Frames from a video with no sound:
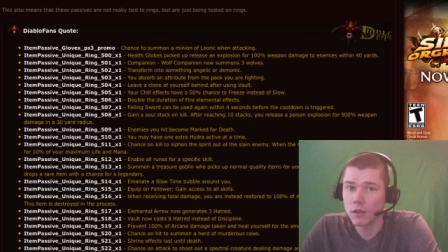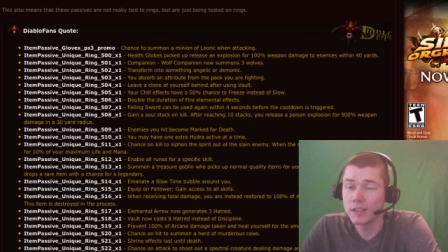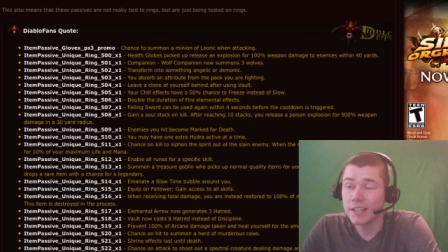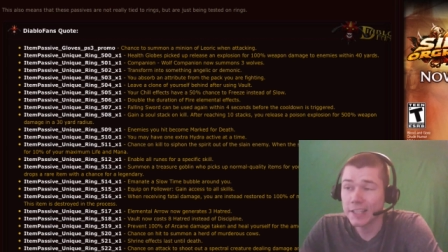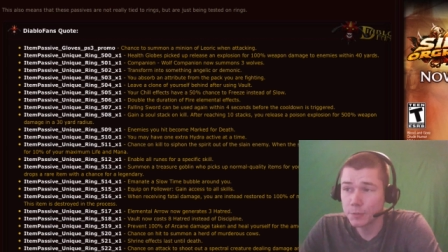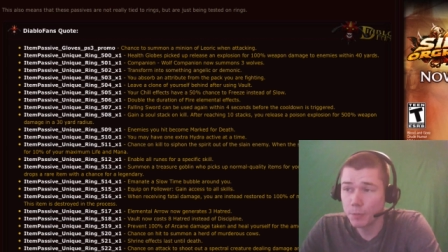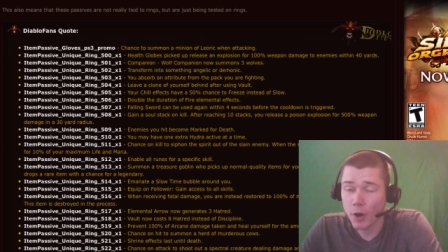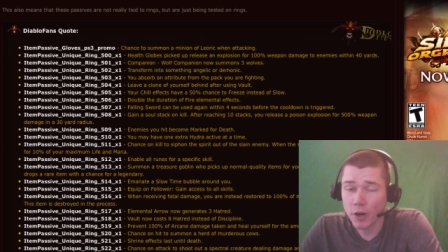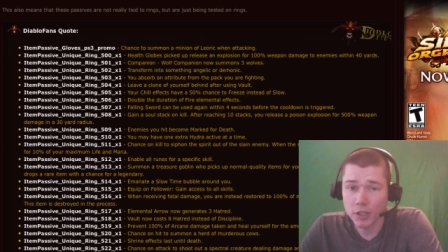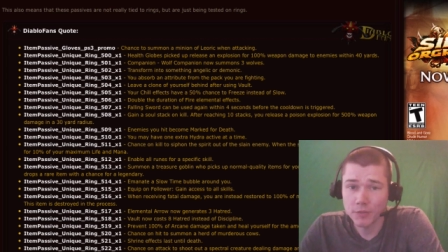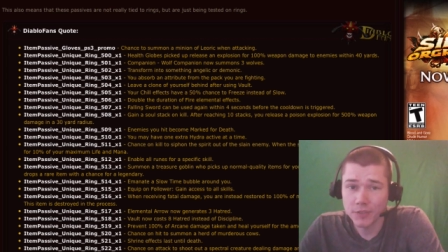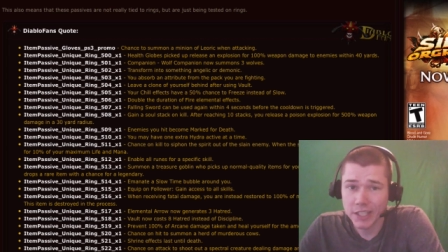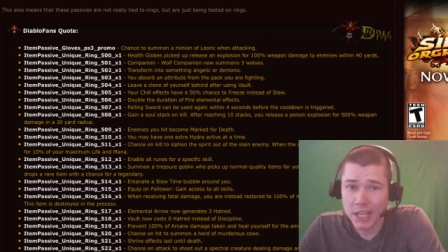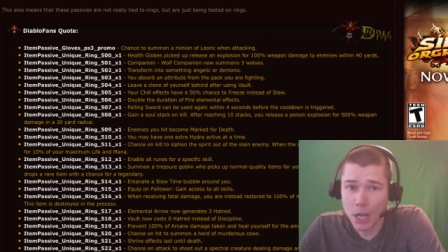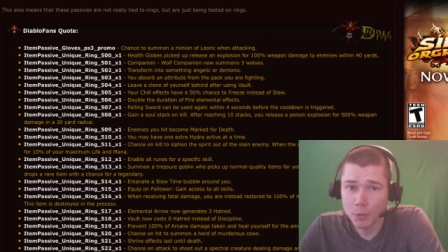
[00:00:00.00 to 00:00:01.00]
The next part
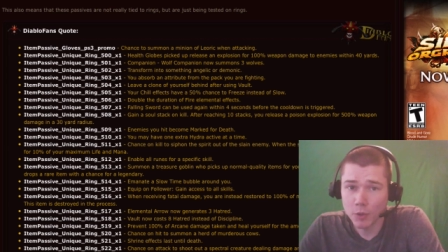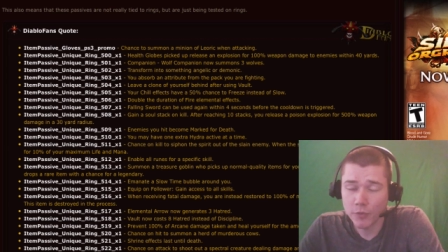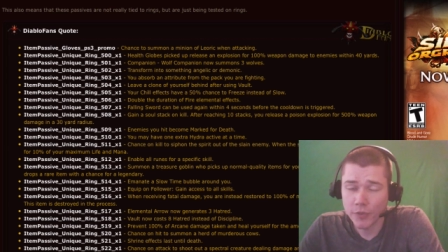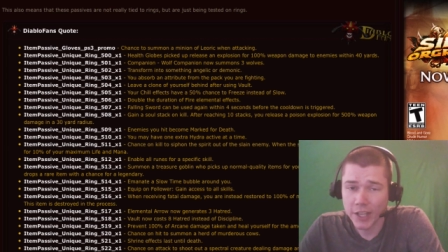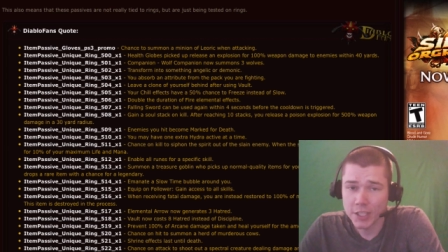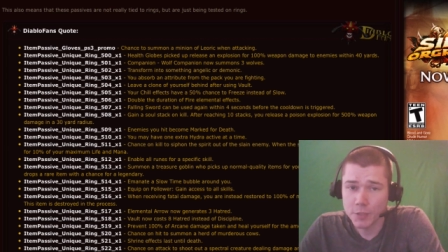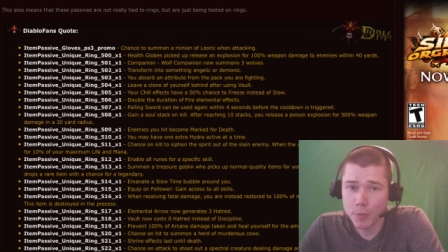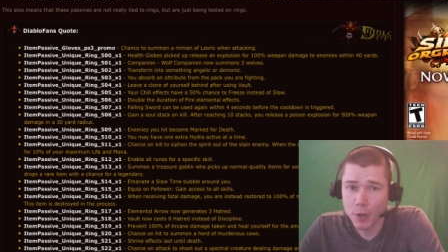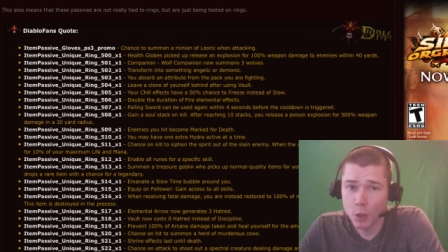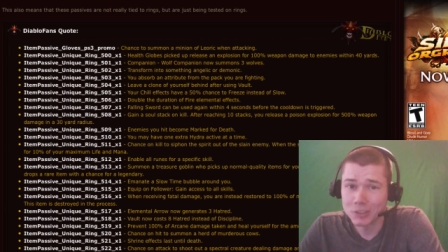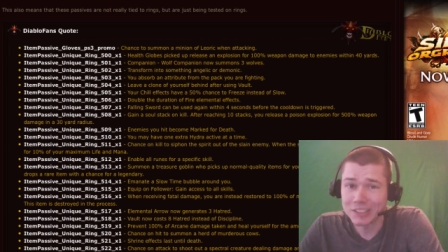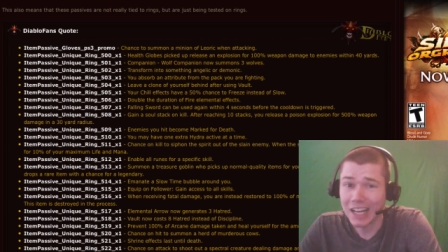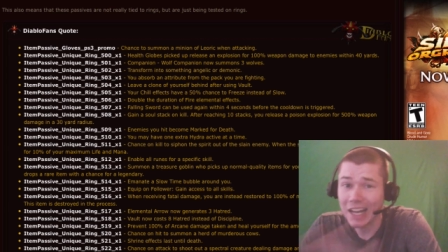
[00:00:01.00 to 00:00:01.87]
of Diablo fans post,